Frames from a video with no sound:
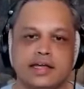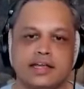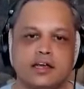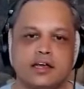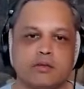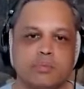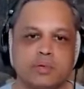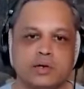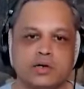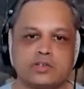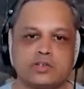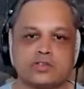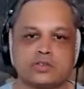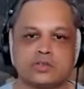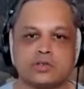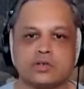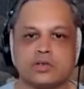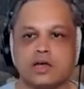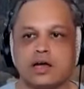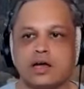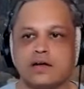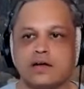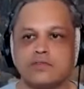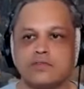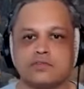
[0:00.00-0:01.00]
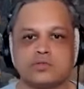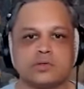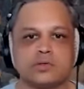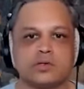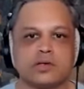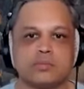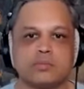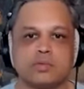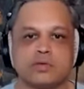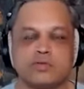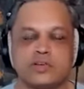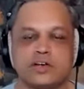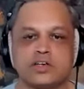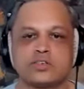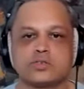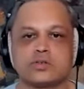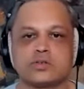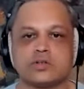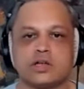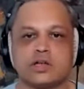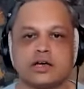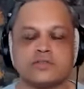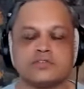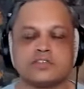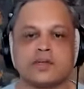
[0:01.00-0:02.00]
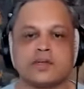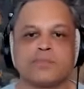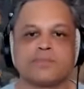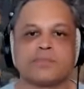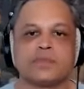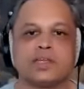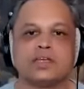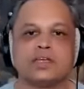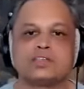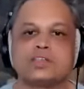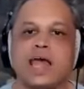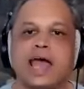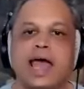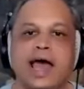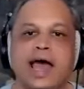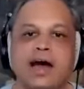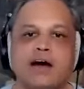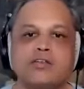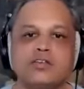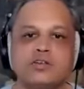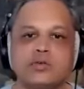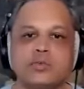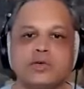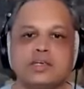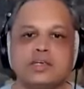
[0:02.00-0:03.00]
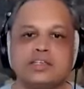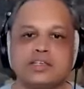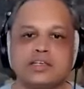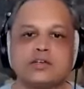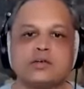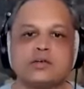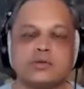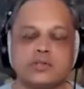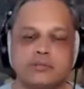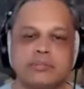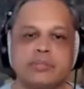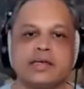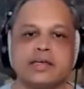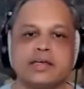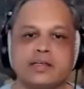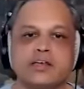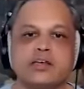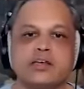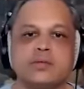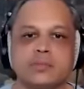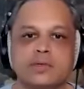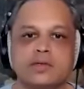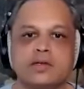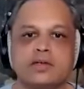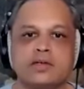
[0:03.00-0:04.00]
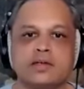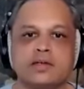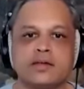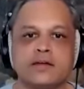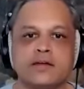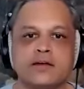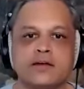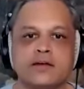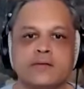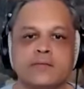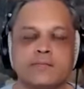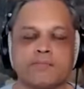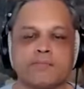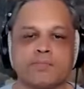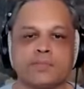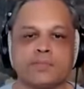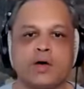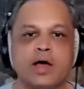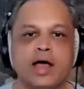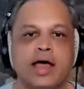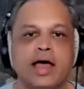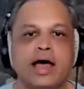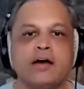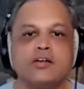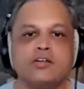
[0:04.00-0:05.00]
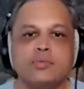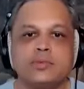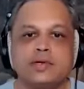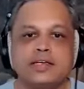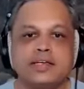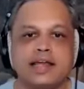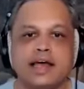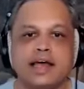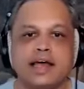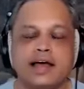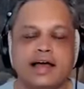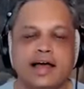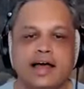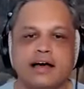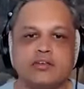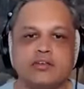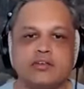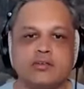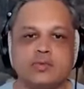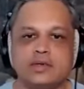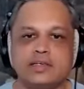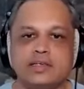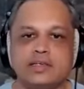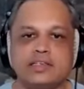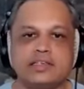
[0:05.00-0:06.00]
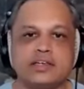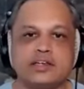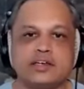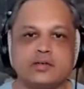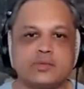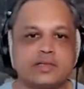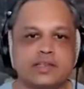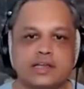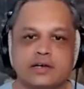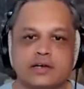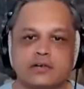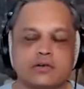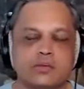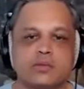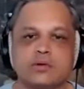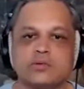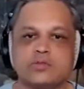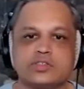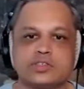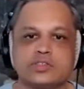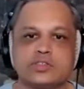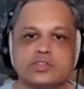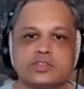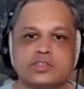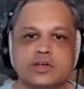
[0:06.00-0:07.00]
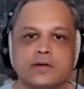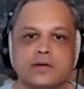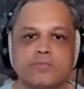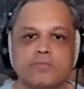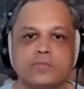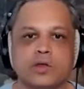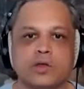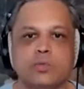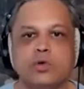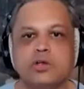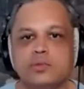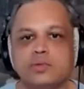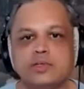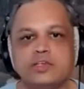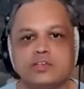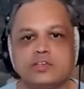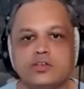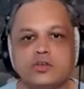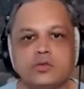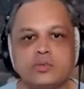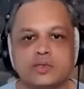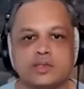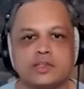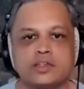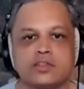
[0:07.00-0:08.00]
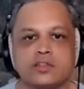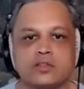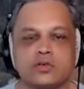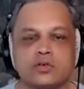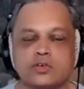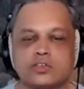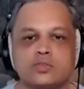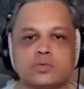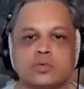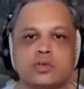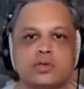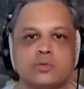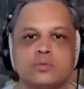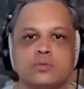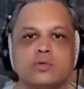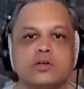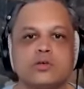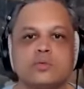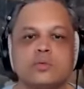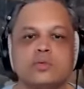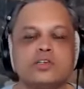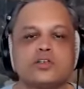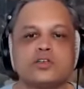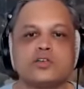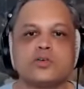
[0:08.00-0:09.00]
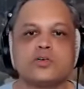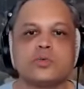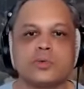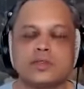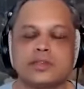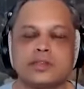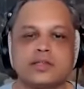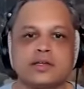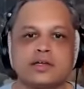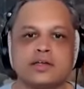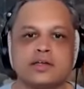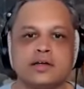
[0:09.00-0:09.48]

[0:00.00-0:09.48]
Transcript: personal lives or in our professional lives, is how do we deal with being human? How do we deal with our emotions? What do we do with the thoughts? What do we do with the,